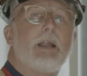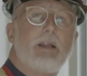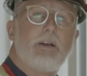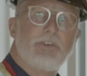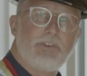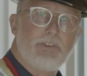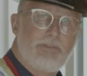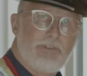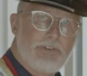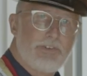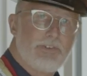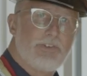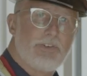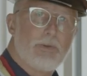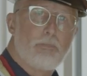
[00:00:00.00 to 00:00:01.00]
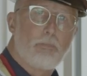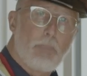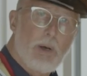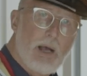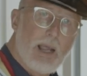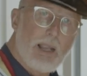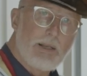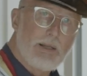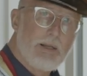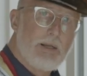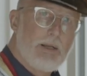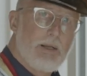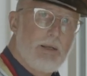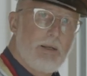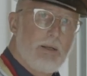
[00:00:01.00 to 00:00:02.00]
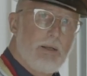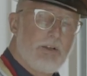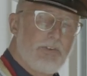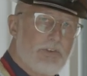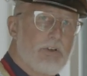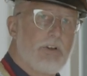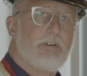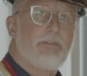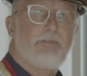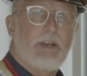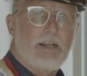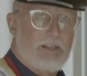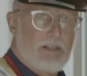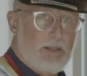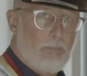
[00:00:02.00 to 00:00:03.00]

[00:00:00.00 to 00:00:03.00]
energy efficiency, but it's going to affect the